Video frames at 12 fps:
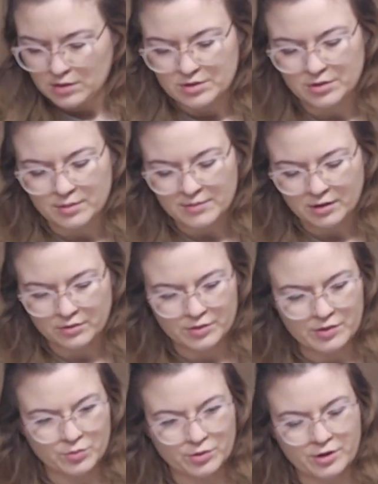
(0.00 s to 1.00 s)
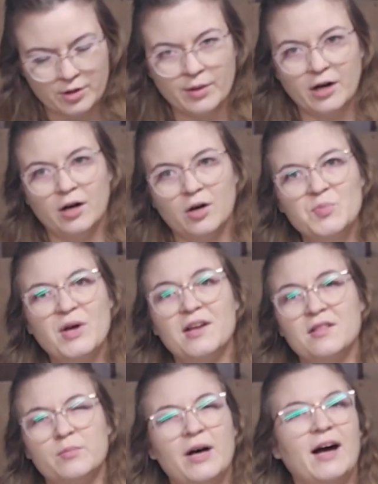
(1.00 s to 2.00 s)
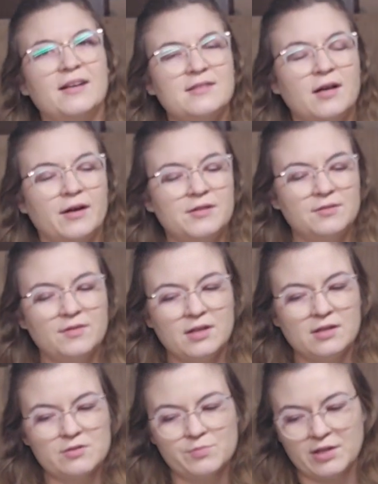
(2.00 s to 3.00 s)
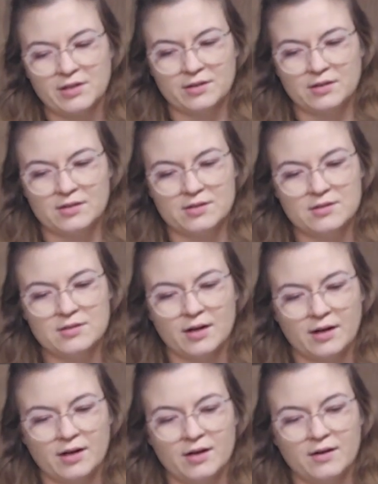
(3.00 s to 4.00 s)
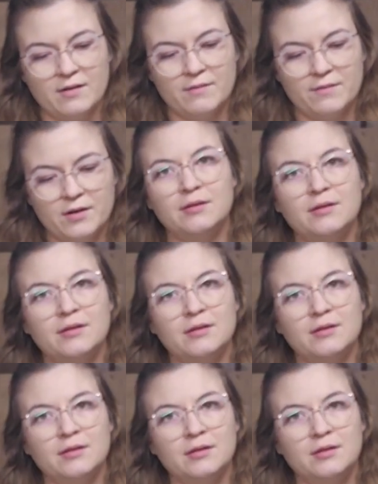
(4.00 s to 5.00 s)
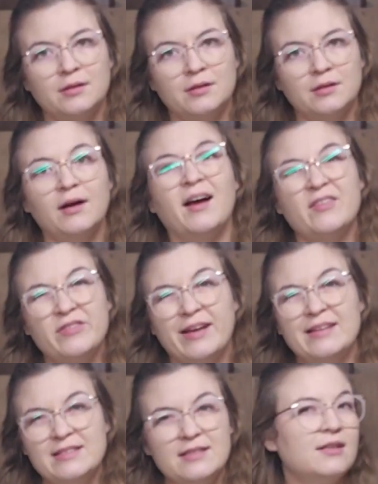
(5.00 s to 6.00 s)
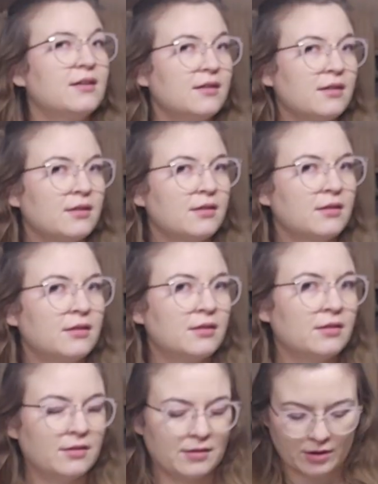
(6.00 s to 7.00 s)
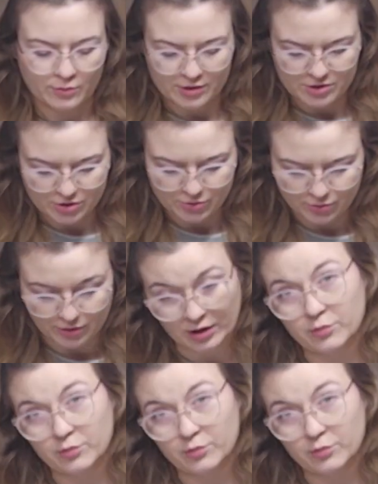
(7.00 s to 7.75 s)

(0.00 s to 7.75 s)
I'm not going to worry about painting the back sides of these because I have an idea that I want to do, that I want to